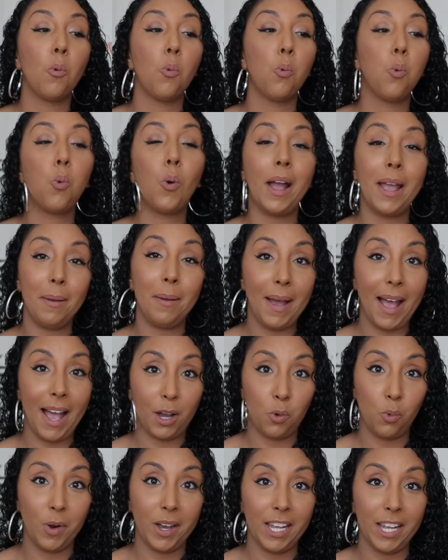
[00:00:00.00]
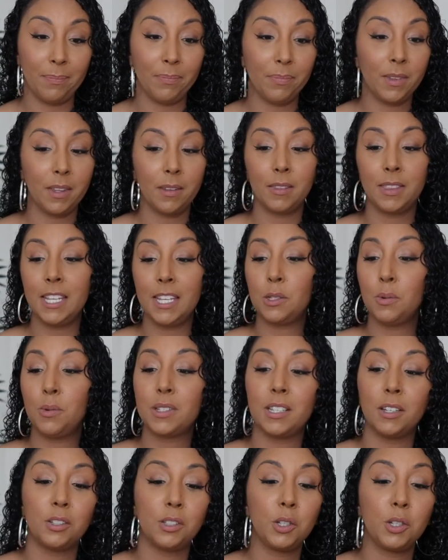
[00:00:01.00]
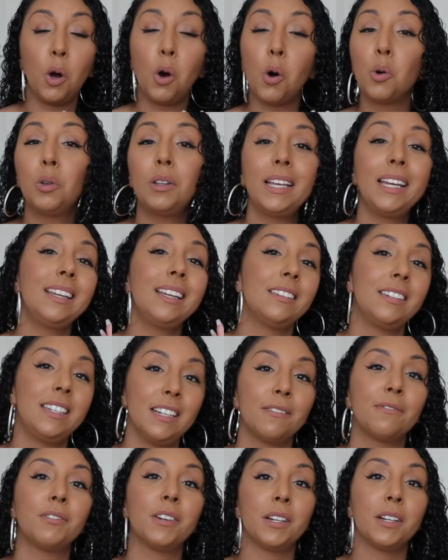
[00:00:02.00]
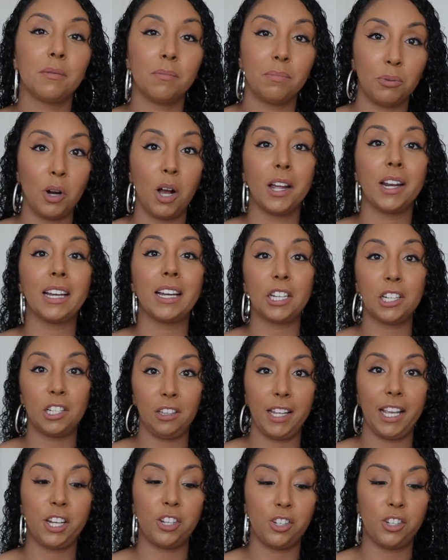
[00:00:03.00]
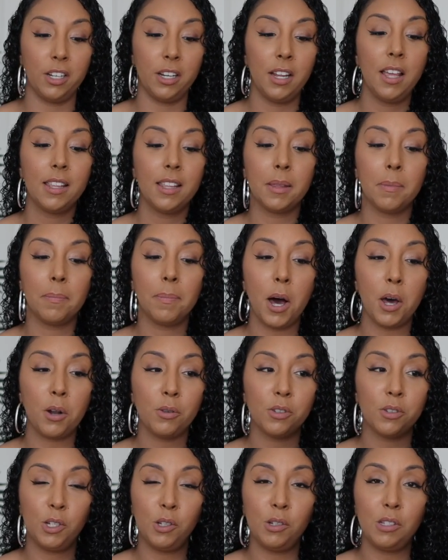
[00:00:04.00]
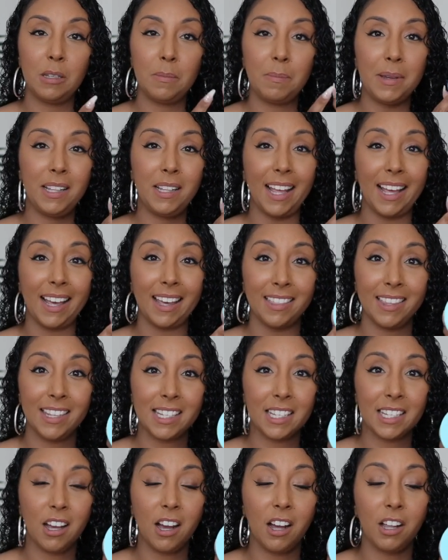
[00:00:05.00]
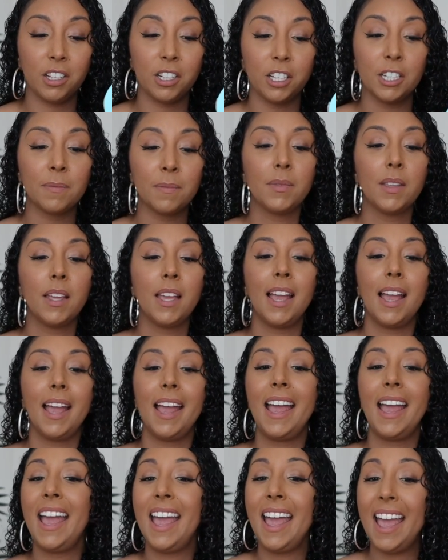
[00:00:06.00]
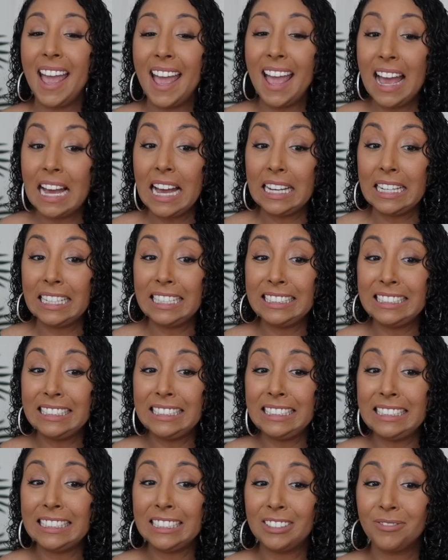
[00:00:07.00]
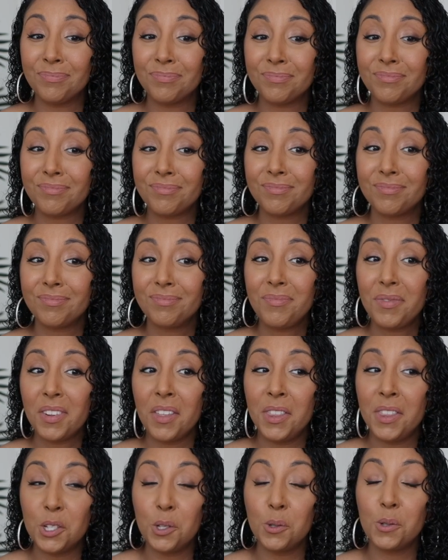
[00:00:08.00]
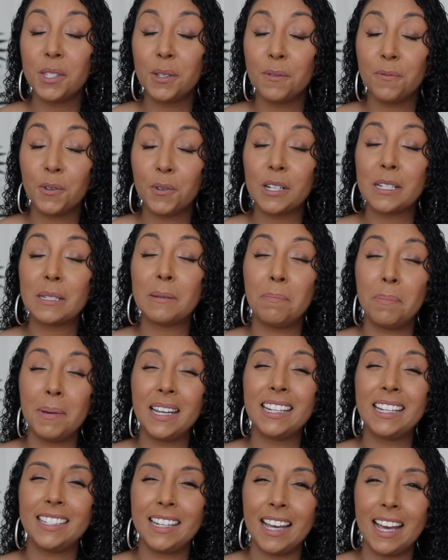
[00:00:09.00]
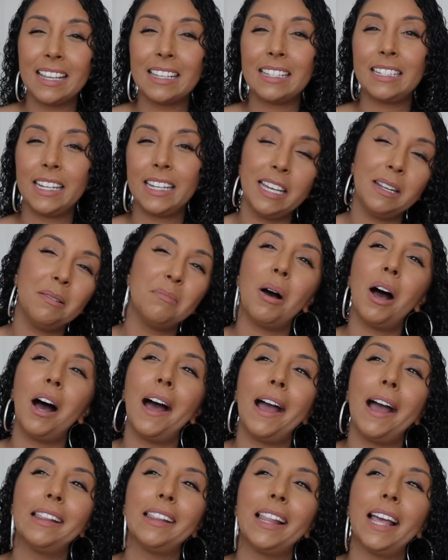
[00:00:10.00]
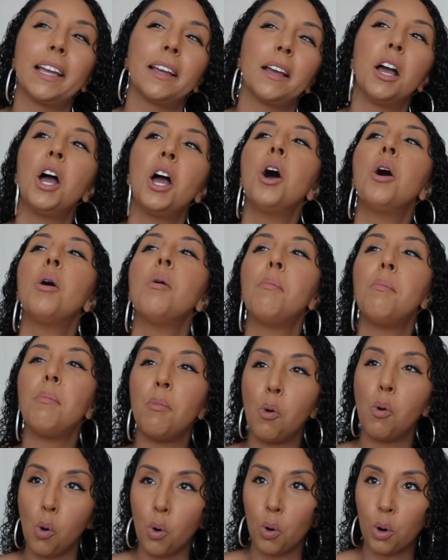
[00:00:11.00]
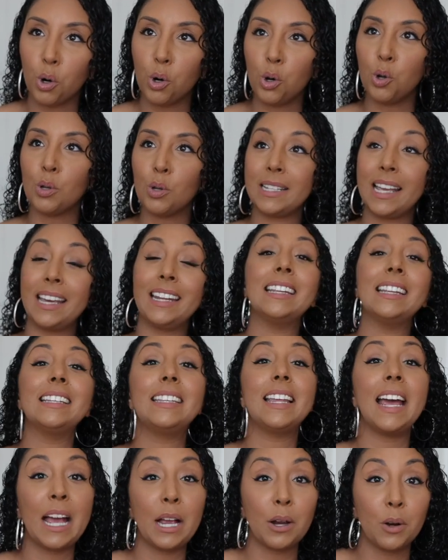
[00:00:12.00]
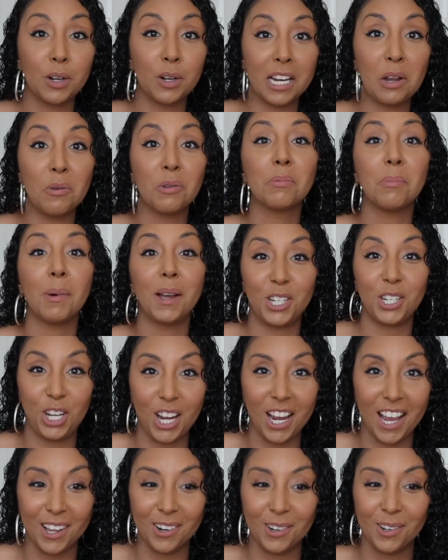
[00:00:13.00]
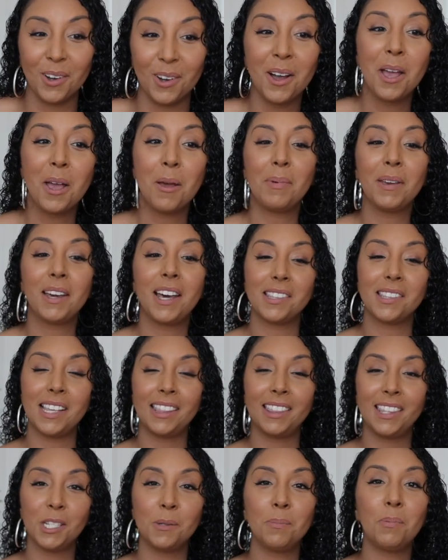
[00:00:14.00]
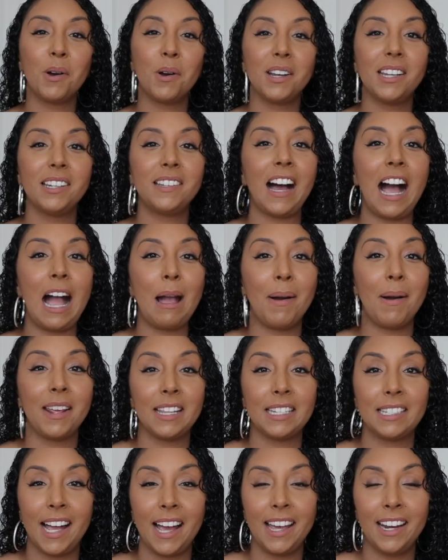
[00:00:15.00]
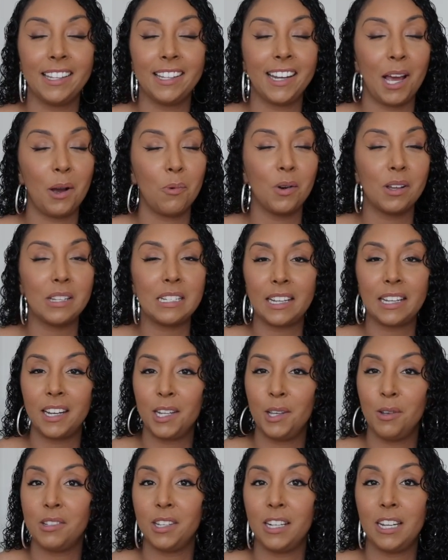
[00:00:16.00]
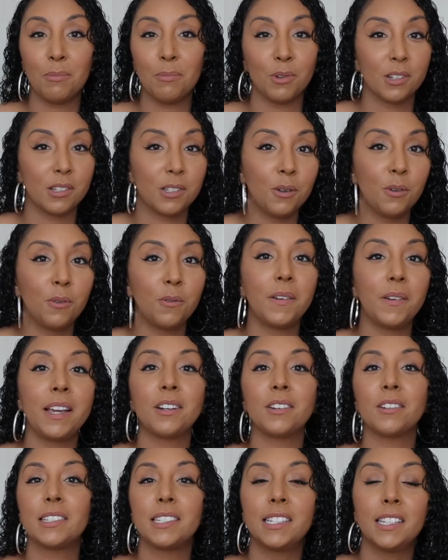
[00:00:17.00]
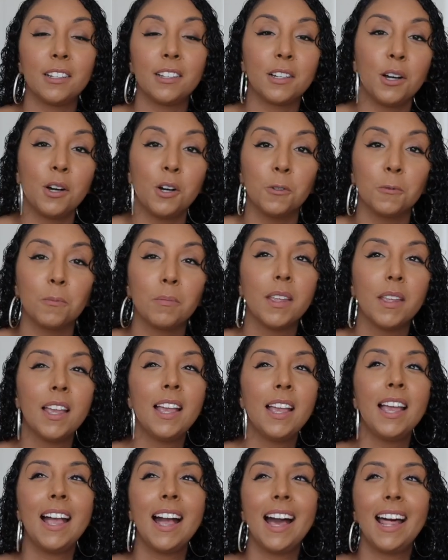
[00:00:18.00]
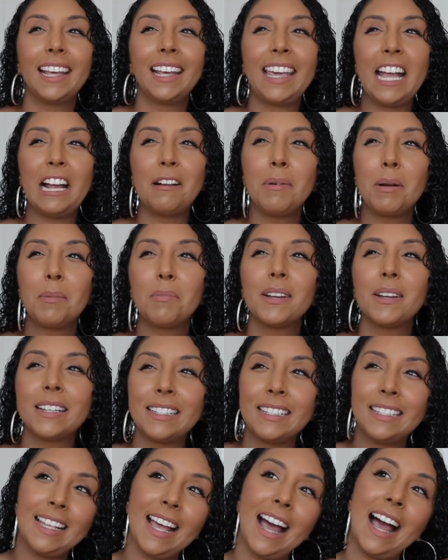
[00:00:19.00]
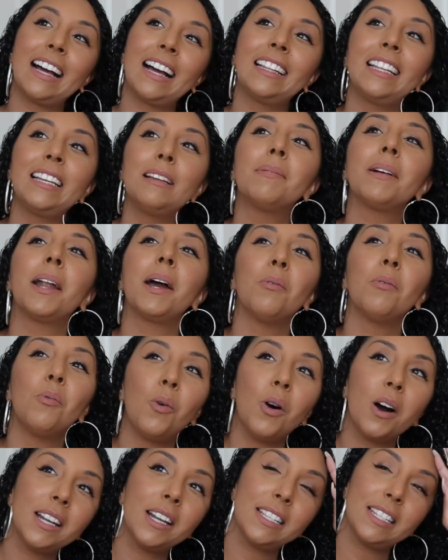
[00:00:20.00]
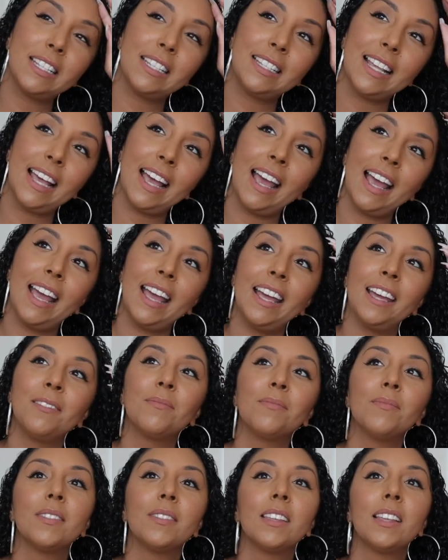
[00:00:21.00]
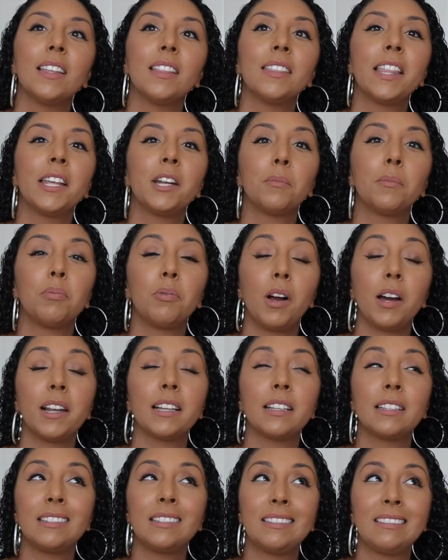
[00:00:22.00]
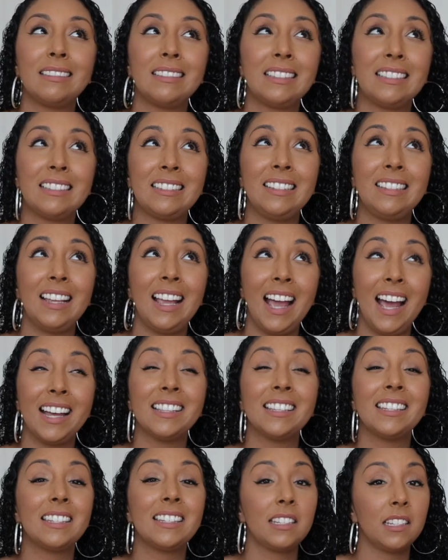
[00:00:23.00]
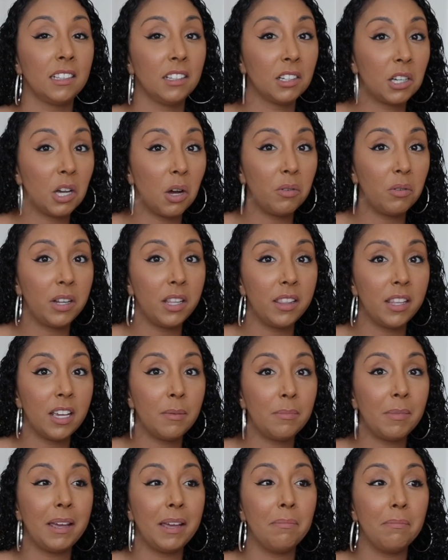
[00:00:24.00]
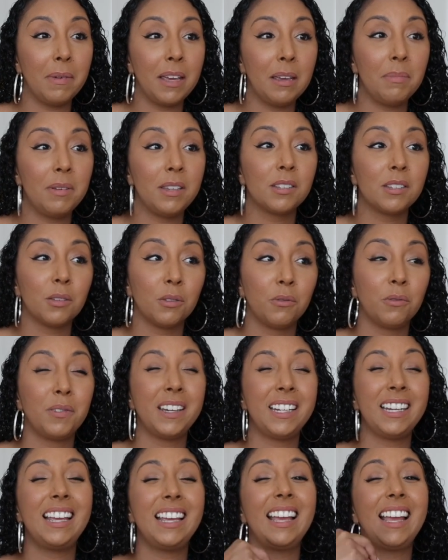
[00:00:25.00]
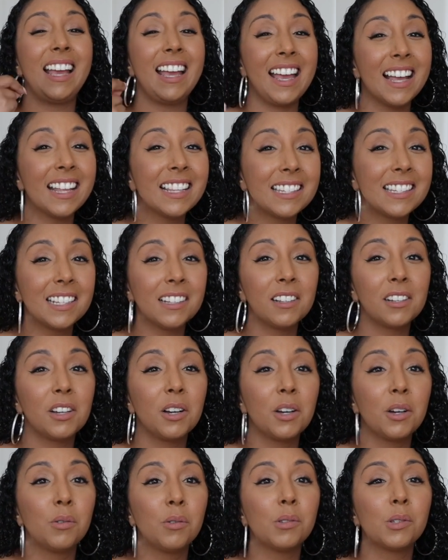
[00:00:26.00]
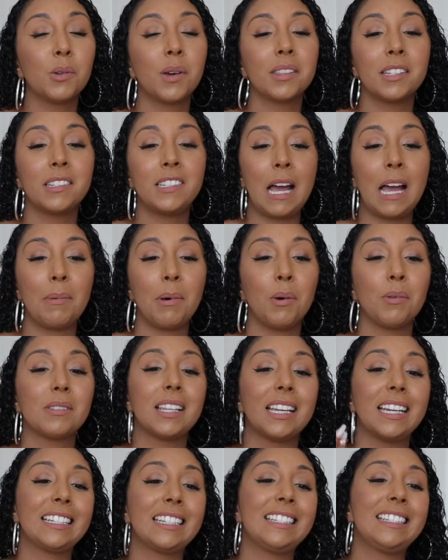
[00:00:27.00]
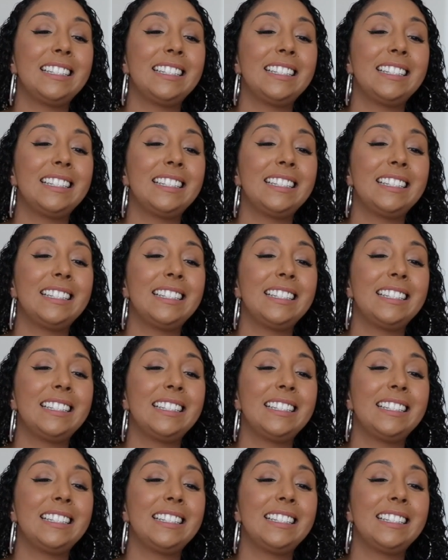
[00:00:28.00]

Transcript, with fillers: way back when. This was a totally different product collection. The bottles used to be like this color, and this was the first big test in my like morals and integrity with my channel, because at this point in time I decided that I wasn't going to use any more sulfate or silicone, and I can't remember exactly, but I want to say that her products had silicone in them and maybe sulfate and silicone. So at the time I was like,